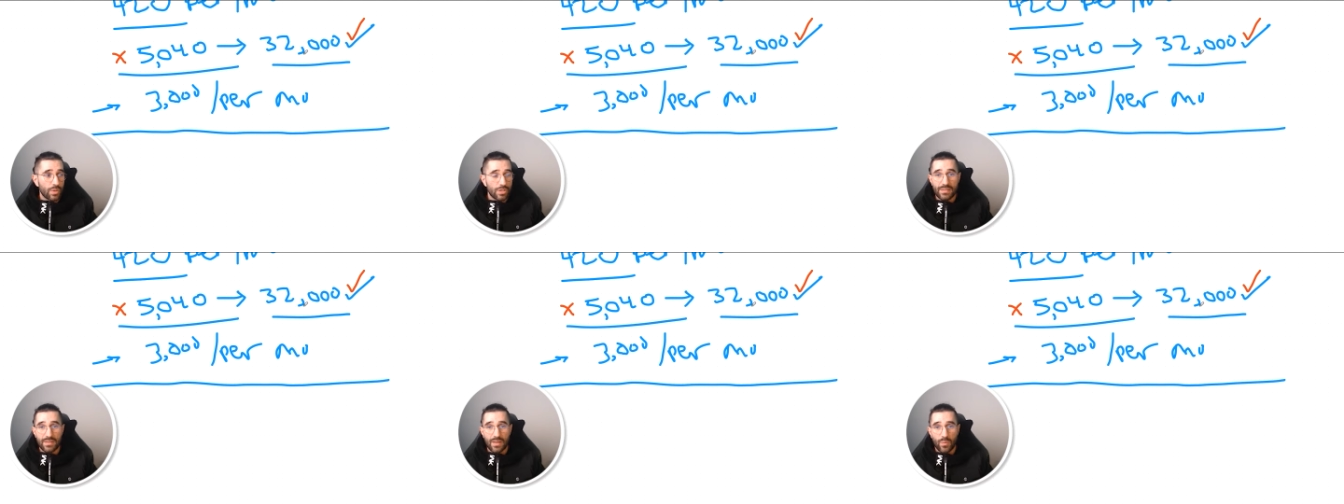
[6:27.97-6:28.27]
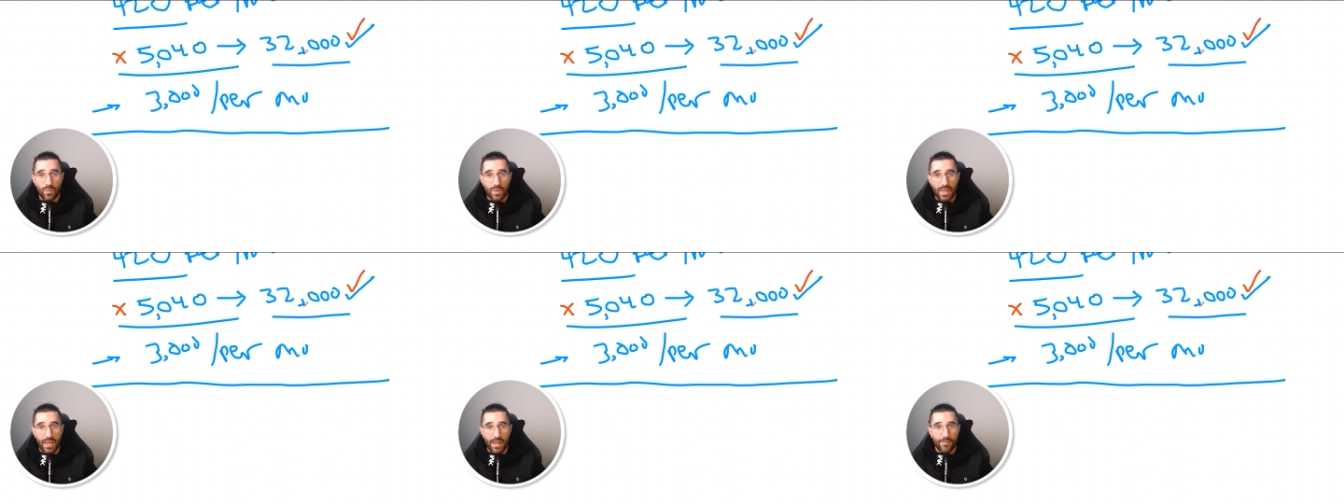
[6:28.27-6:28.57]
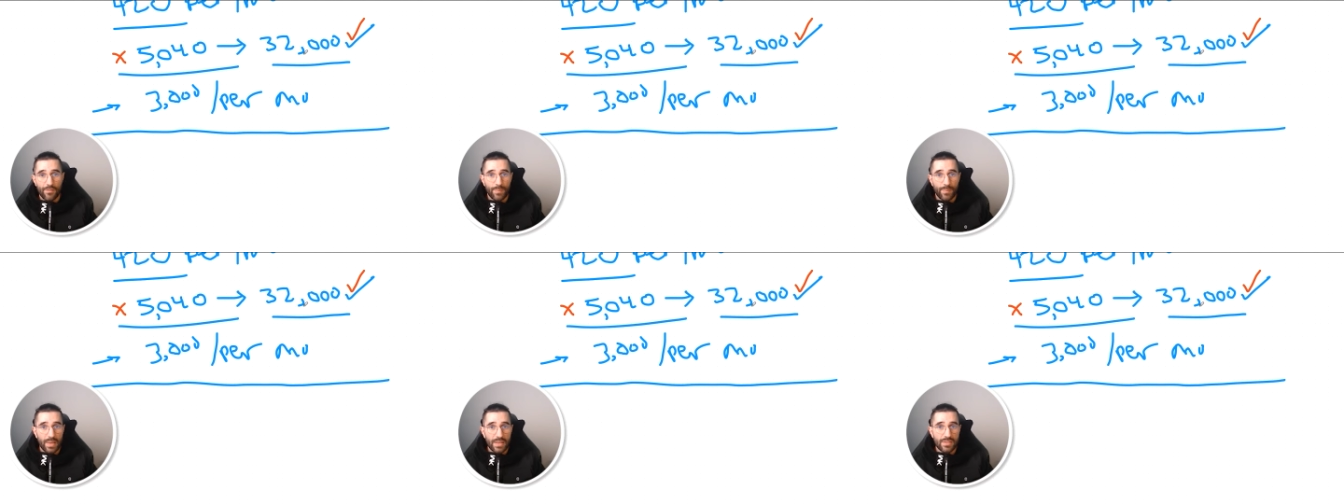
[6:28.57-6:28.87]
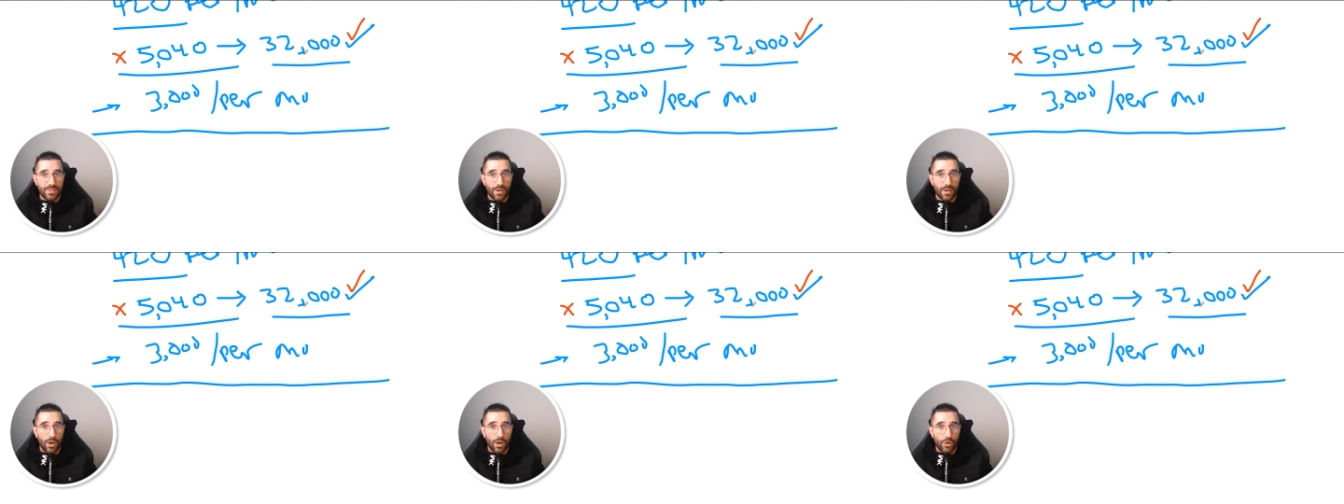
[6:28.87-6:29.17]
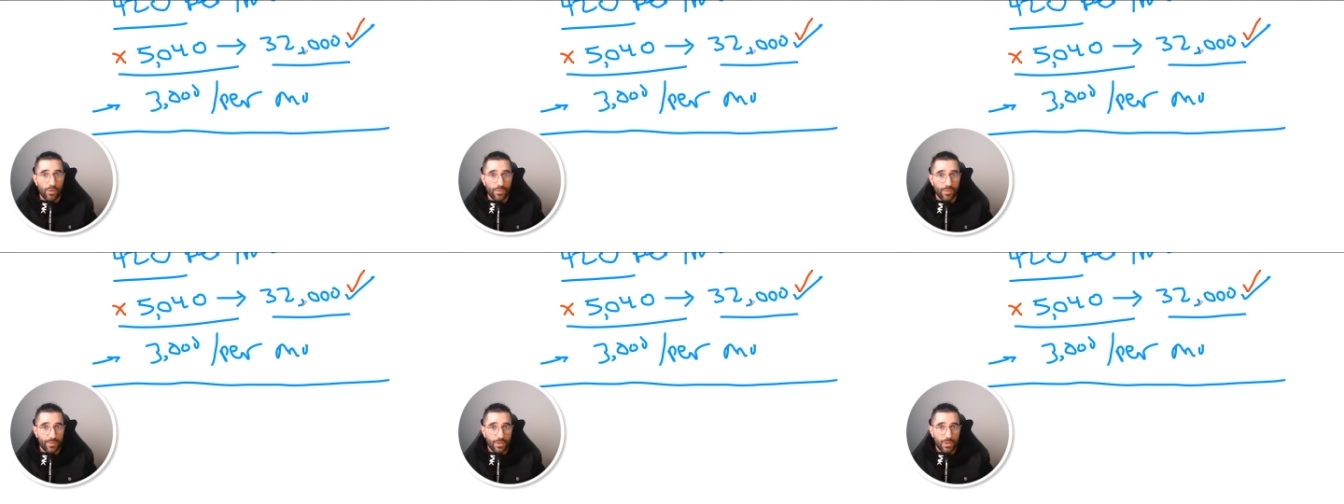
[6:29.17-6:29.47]
which means that we have
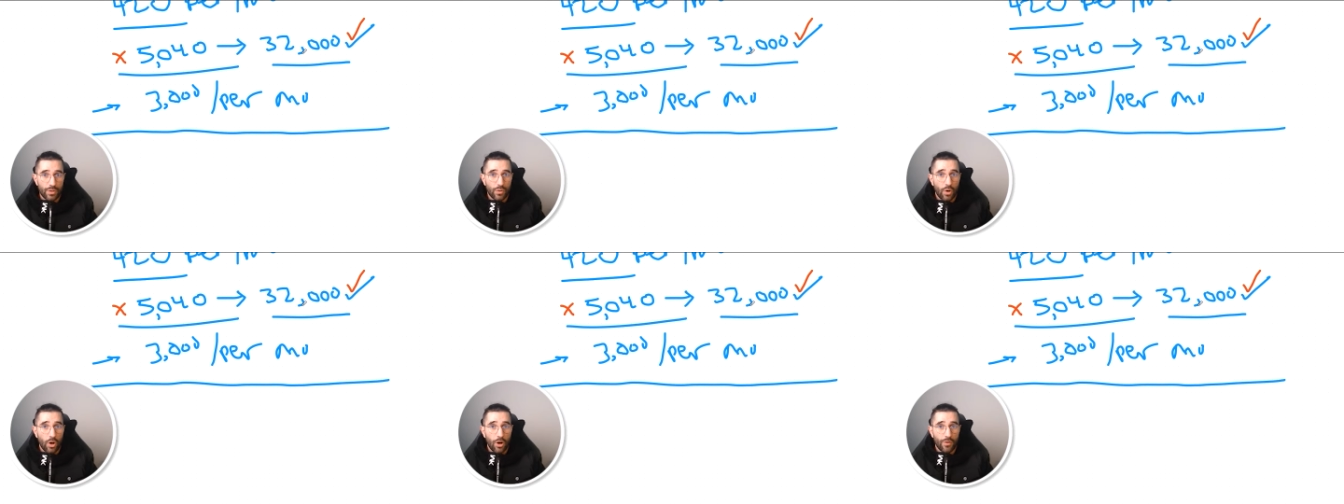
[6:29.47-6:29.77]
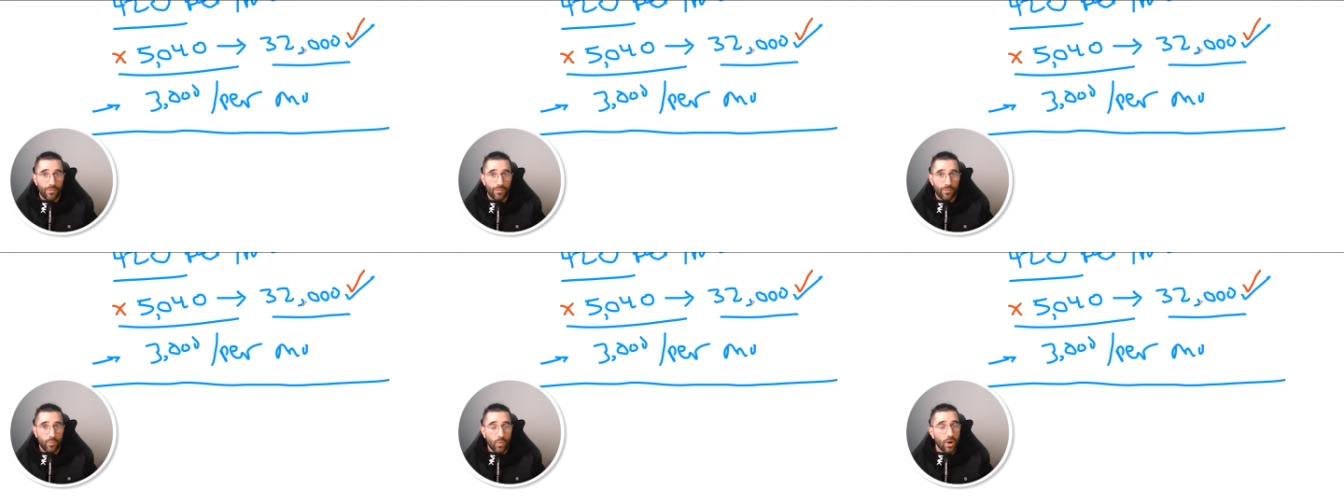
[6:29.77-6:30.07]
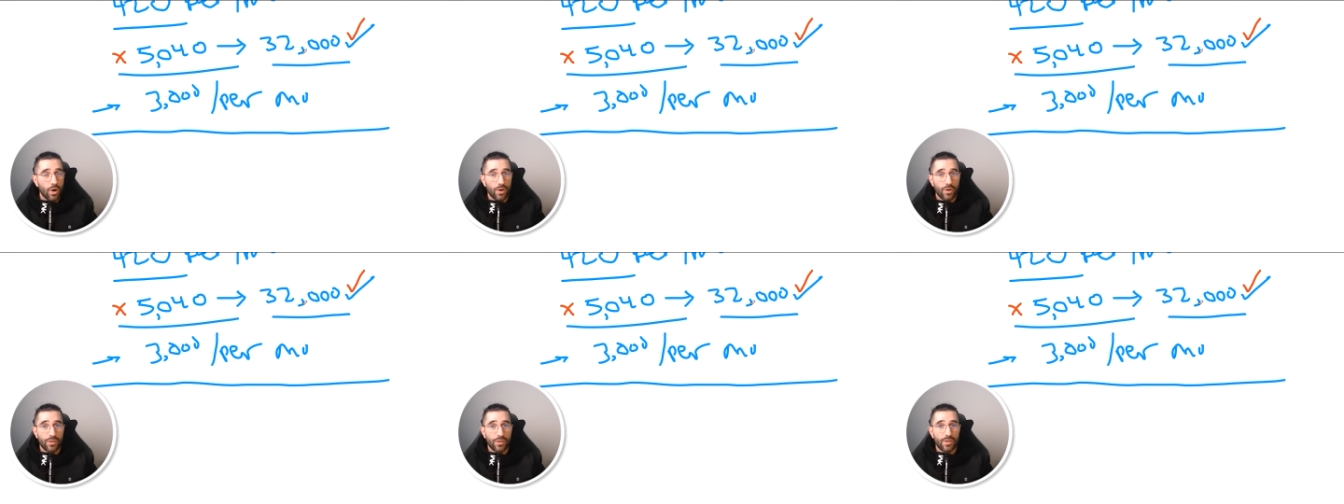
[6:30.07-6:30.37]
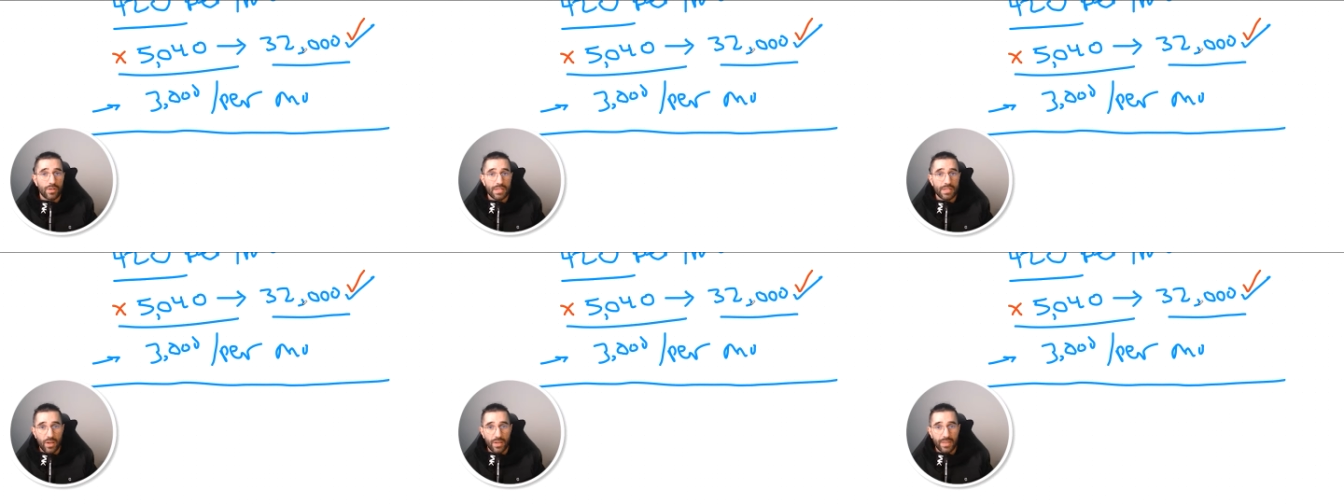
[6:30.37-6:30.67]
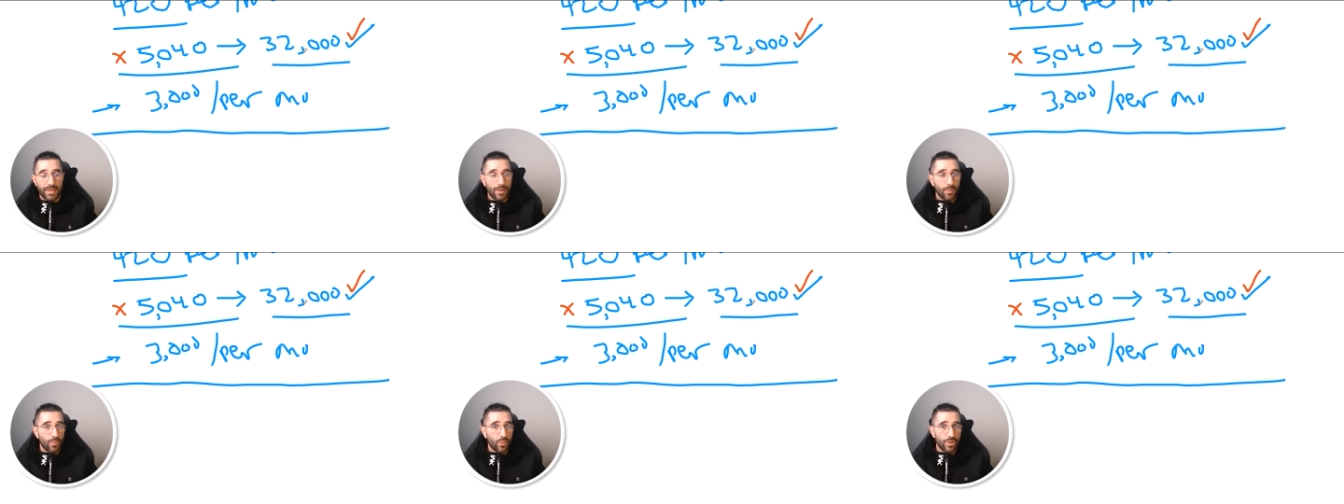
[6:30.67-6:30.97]
better overview of what is
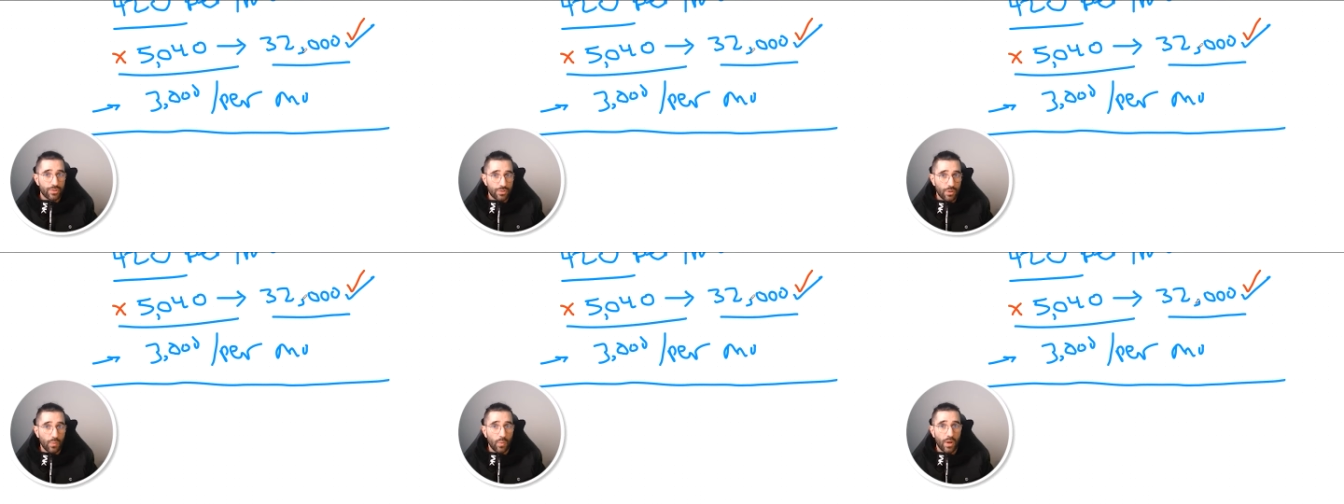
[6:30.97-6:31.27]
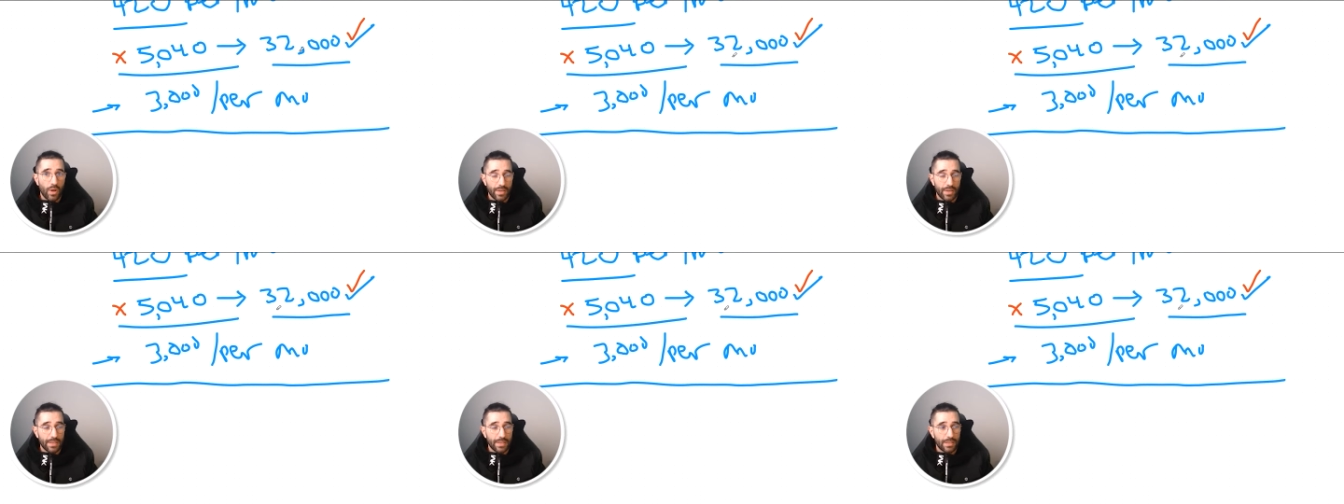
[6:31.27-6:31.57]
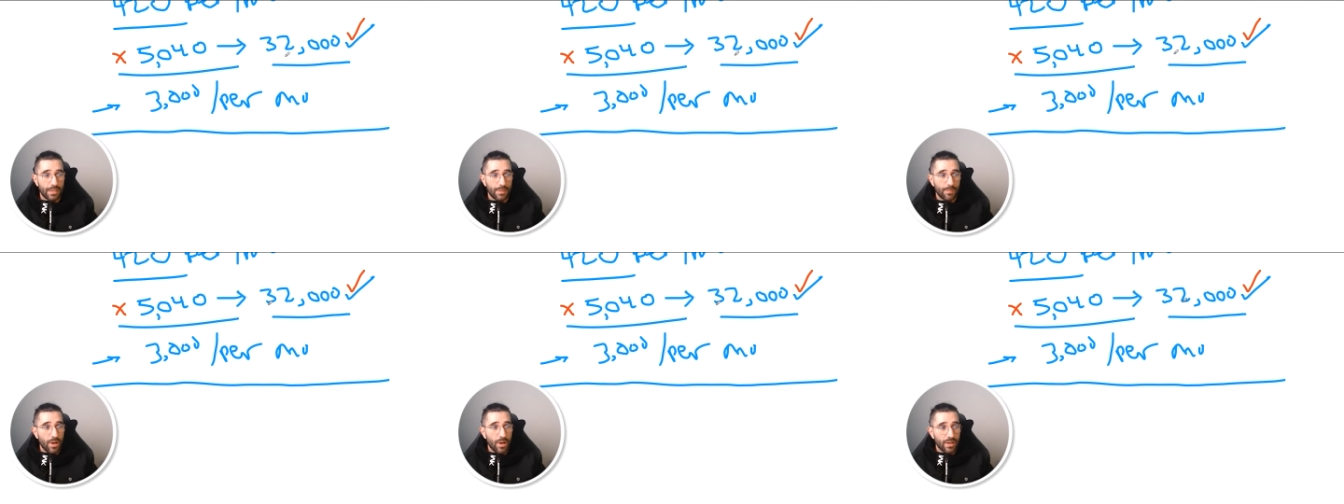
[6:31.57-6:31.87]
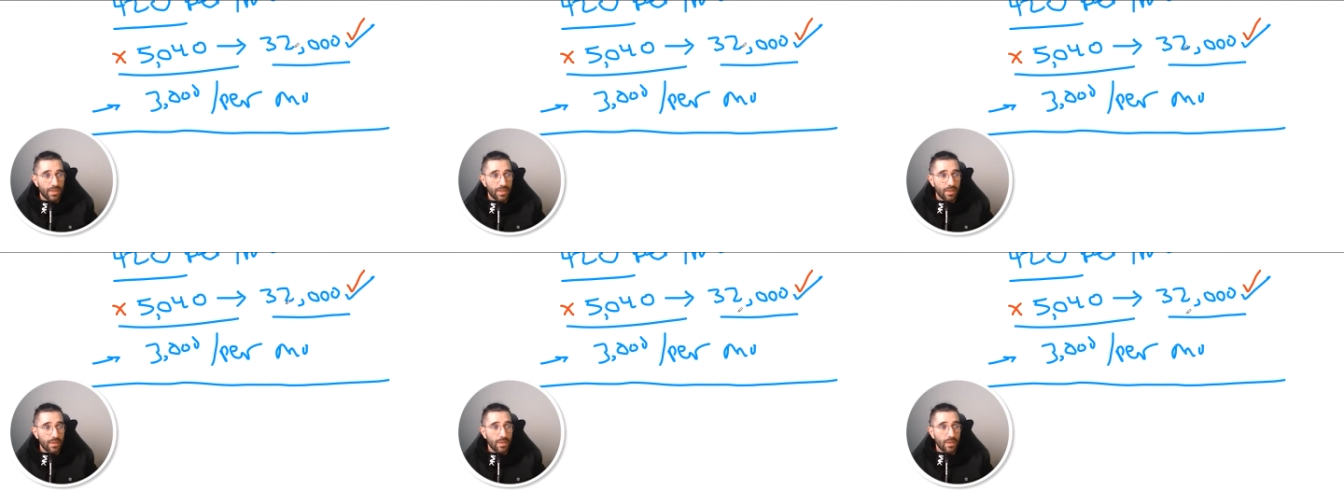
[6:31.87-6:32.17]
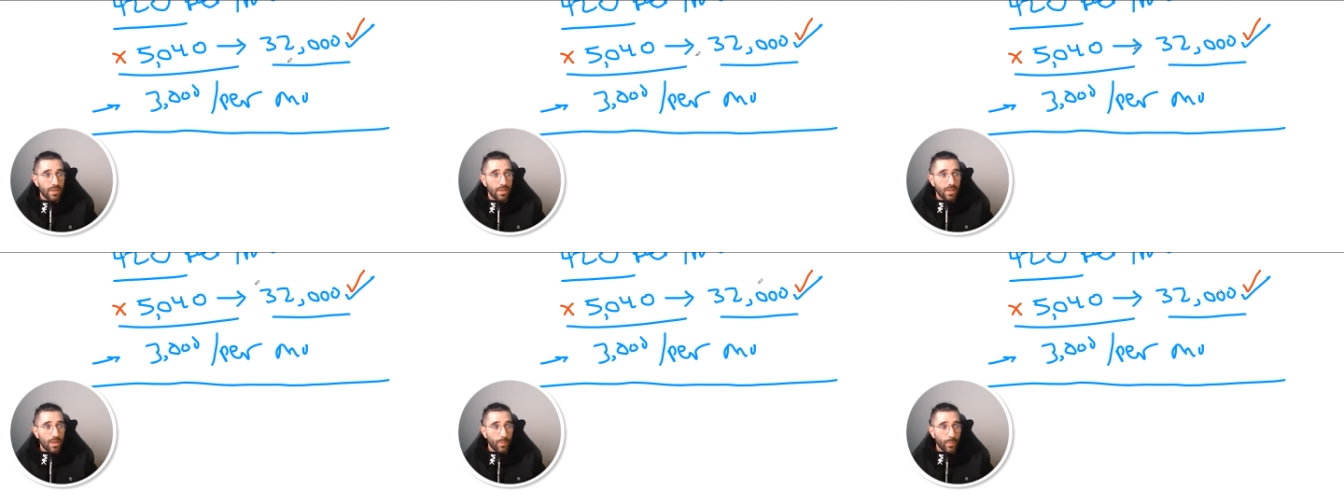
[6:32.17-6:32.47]
working and what's not working in the
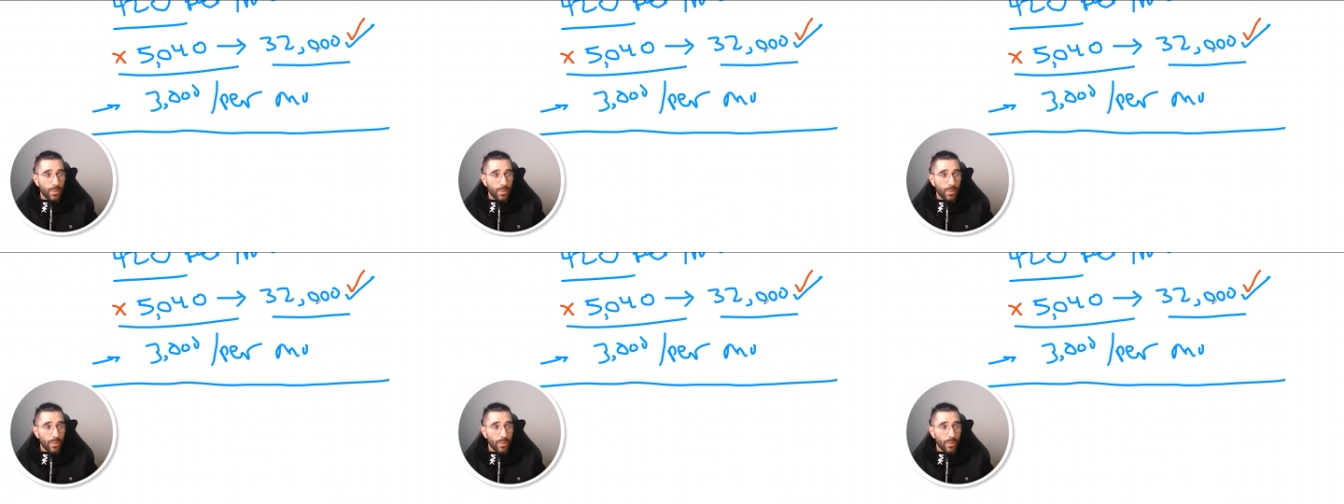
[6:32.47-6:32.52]
market,